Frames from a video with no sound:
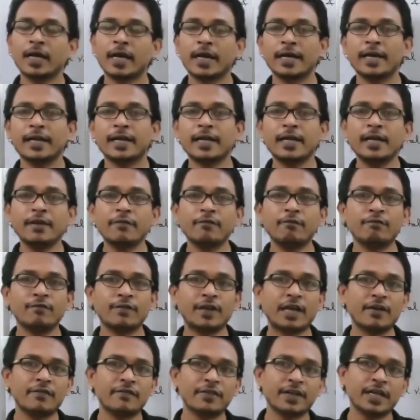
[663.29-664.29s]
And
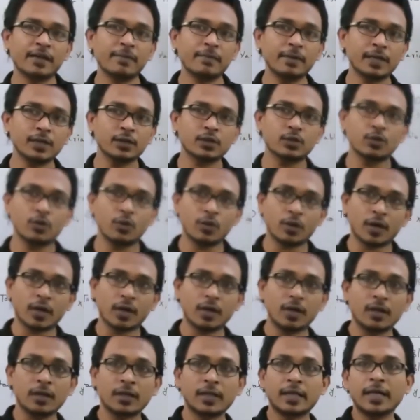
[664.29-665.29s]
if a variable is
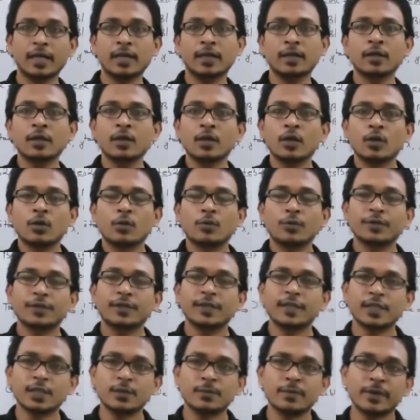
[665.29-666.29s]
local, then with
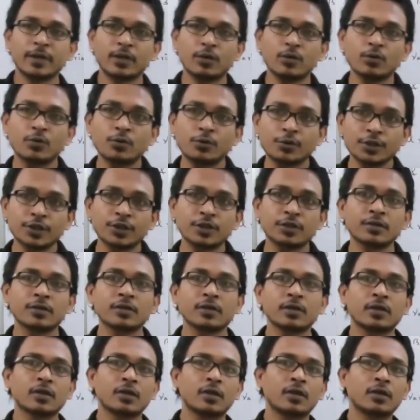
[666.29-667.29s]
respect to which
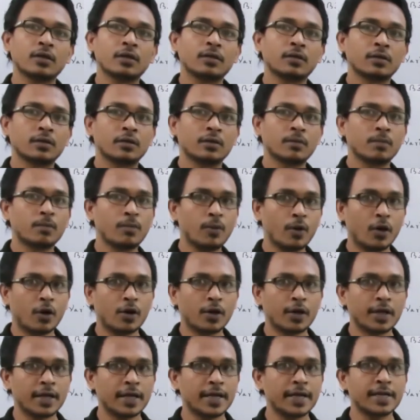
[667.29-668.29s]

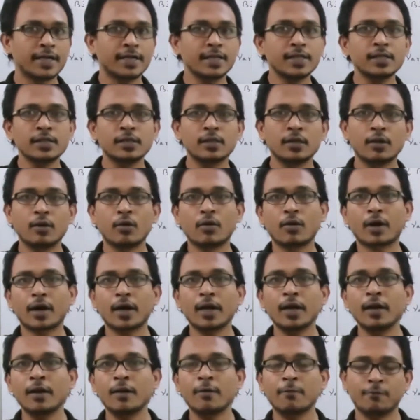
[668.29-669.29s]
block it is
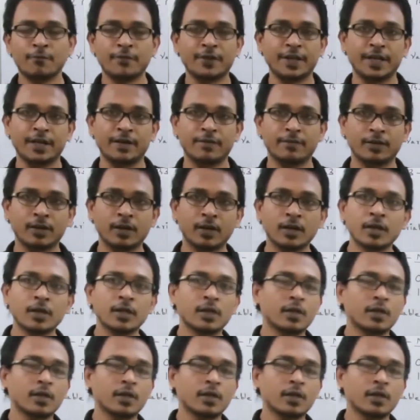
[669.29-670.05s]
local variable?